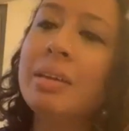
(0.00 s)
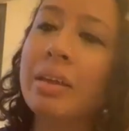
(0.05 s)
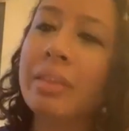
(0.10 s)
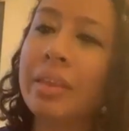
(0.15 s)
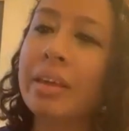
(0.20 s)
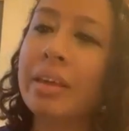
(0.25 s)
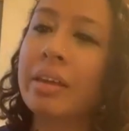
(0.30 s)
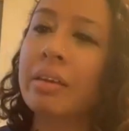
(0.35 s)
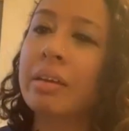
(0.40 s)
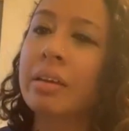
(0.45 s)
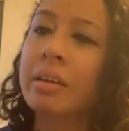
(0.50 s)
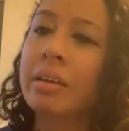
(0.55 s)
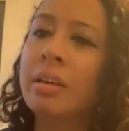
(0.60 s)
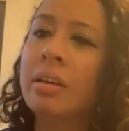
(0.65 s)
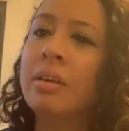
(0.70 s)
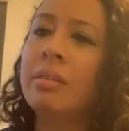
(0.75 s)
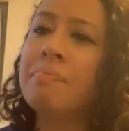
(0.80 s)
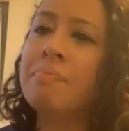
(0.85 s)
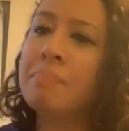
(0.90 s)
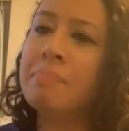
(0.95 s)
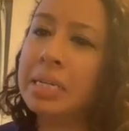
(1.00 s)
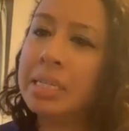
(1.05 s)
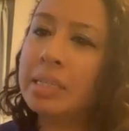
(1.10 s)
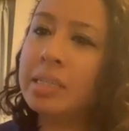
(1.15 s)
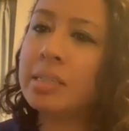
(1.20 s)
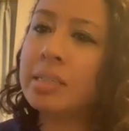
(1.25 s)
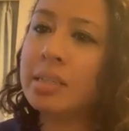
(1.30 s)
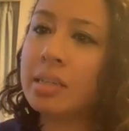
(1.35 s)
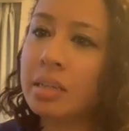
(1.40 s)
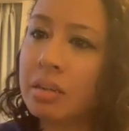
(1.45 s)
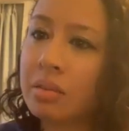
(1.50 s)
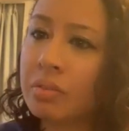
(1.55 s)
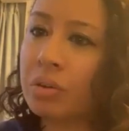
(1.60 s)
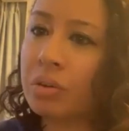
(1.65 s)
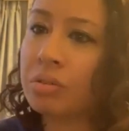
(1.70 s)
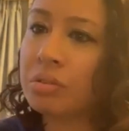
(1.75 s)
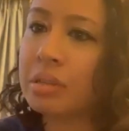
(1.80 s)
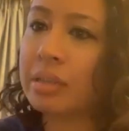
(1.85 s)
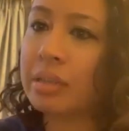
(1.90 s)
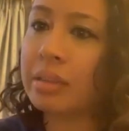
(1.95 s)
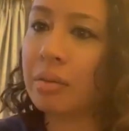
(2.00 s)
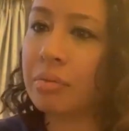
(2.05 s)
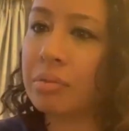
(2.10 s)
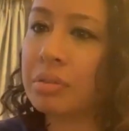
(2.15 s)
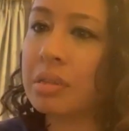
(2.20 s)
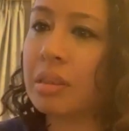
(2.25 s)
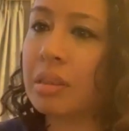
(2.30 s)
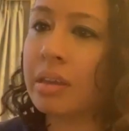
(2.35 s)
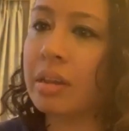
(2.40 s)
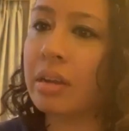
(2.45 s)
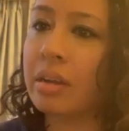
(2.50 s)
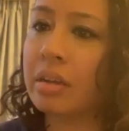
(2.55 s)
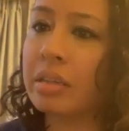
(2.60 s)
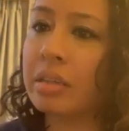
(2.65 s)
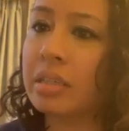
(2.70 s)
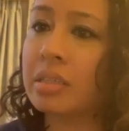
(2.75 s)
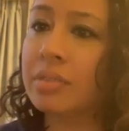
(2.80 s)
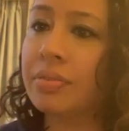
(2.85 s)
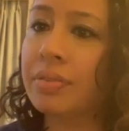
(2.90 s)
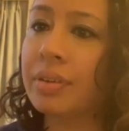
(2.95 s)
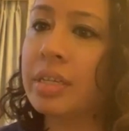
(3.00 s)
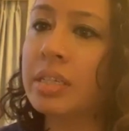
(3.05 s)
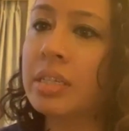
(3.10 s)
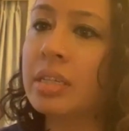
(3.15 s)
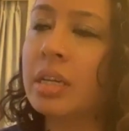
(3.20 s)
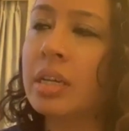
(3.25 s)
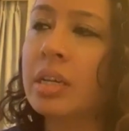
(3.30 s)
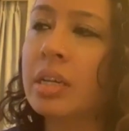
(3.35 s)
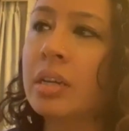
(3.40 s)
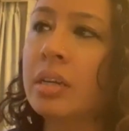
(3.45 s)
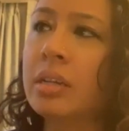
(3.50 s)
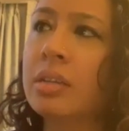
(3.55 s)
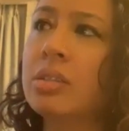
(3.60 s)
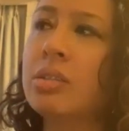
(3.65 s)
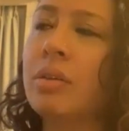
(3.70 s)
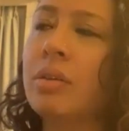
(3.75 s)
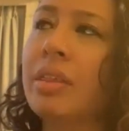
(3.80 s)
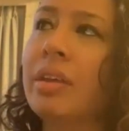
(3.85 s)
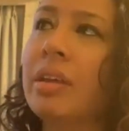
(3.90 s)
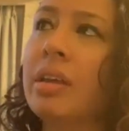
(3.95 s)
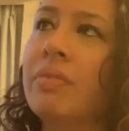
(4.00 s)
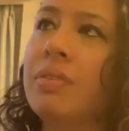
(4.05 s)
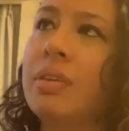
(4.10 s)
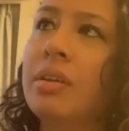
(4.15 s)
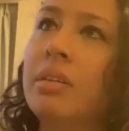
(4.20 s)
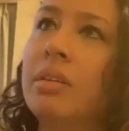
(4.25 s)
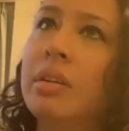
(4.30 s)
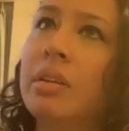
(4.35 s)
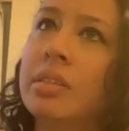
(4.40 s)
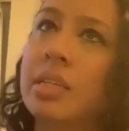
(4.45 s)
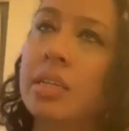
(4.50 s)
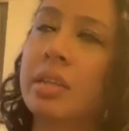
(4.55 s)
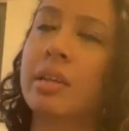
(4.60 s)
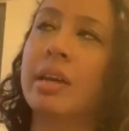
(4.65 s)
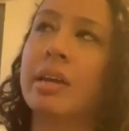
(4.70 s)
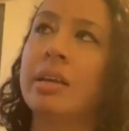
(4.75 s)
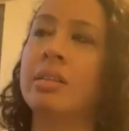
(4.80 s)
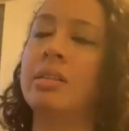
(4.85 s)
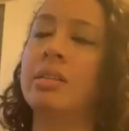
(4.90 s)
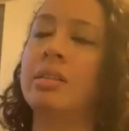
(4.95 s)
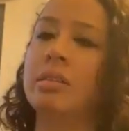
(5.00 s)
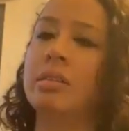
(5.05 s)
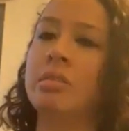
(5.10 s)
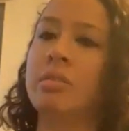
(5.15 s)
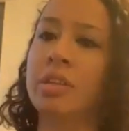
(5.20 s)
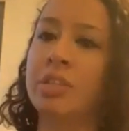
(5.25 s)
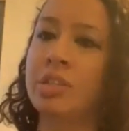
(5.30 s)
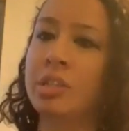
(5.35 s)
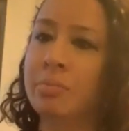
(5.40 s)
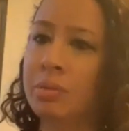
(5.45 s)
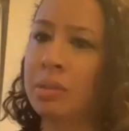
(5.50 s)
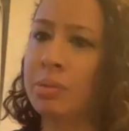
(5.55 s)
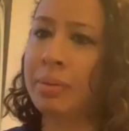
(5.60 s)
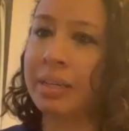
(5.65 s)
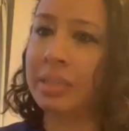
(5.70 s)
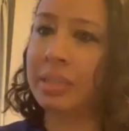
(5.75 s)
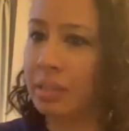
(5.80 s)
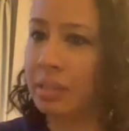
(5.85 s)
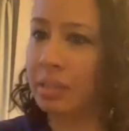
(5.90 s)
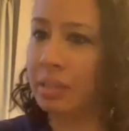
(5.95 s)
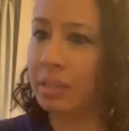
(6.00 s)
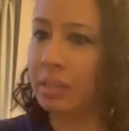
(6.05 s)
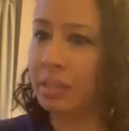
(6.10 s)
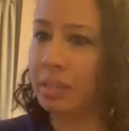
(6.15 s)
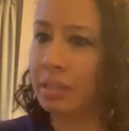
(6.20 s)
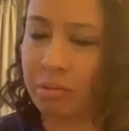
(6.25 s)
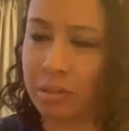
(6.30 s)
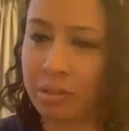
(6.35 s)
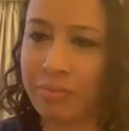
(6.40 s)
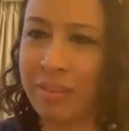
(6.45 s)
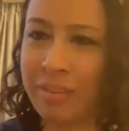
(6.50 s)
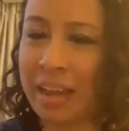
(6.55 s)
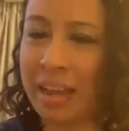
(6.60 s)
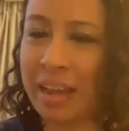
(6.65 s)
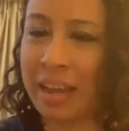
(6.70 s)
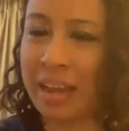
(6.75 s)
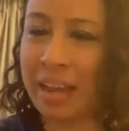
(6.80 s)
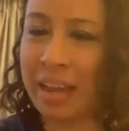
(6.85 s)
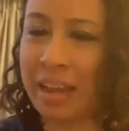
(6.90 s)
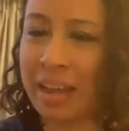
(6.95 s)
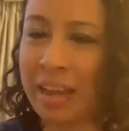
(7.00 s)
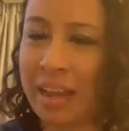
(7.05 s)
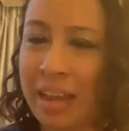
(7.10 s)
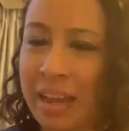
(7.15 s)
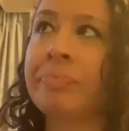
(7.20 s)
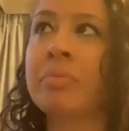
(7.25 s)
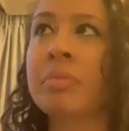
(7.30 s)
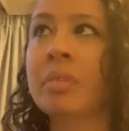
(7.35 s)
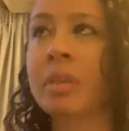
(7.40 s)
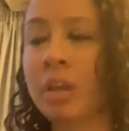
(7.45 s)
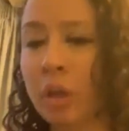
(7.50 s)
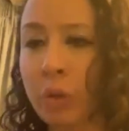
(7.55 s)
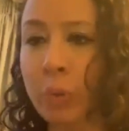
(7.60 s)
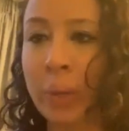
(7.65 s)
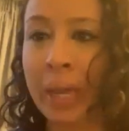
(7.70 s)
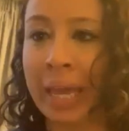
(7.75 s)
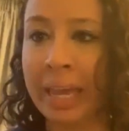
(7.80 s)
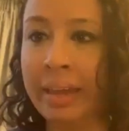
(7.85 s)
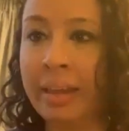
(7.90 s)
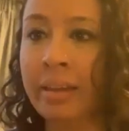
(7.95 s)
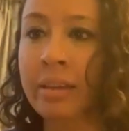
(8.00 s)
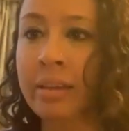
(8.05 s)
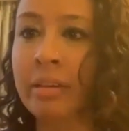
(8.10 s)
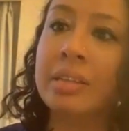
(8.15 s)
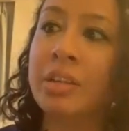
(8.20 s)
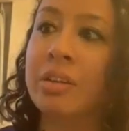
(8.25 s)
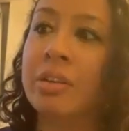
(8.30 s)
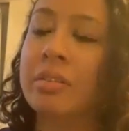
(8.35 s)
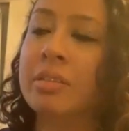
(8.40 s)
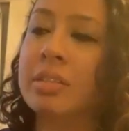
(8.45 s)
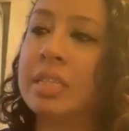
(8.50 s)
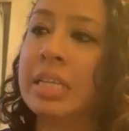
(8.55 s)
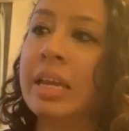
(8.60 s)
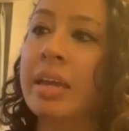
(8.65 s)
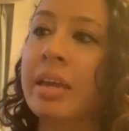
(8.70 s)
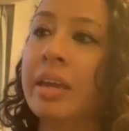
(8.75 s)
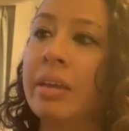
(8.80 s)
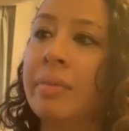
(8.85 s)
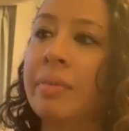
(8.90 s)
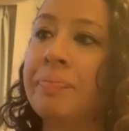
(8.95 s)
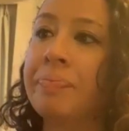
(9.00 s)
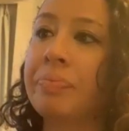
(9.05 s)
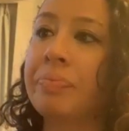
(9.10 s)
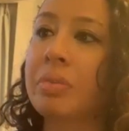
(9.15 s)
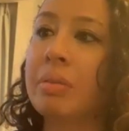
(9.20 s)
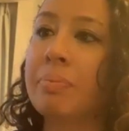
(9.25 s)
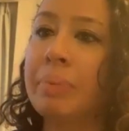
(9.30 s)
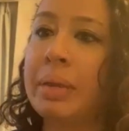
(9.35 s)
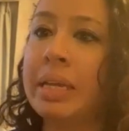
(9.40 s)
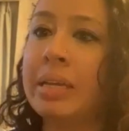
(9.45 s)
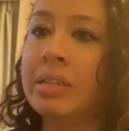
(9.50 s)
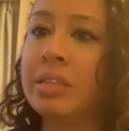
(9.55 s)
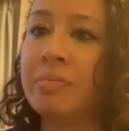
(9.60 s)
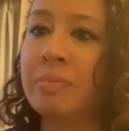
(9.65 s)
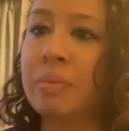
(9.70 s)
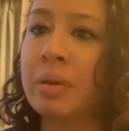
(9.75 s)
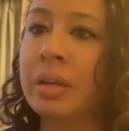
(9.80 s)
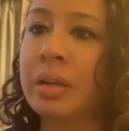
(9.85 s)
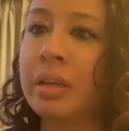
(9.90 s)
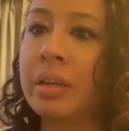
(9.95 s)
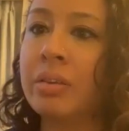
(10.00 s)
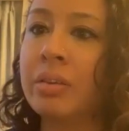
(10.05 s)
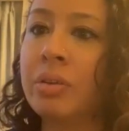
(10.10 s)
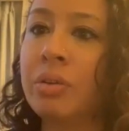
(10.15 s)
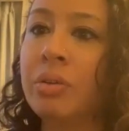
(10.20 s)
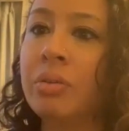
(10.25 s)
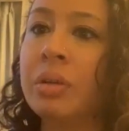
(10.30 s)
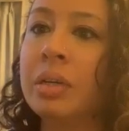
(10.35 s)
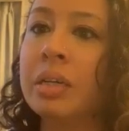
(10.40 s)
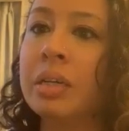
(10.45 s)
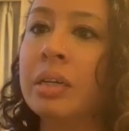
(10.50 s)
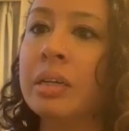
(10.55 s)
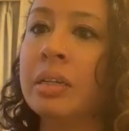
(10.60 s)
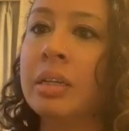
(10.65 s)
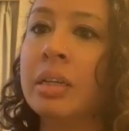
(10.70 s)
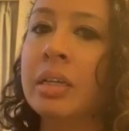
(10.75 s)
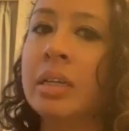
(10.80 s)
I think, mid to senior roles. Like, that was the thing I identified. So I think if you looked at it at the graduate perspective, I think it was fairly okay, seeing peers of mine who are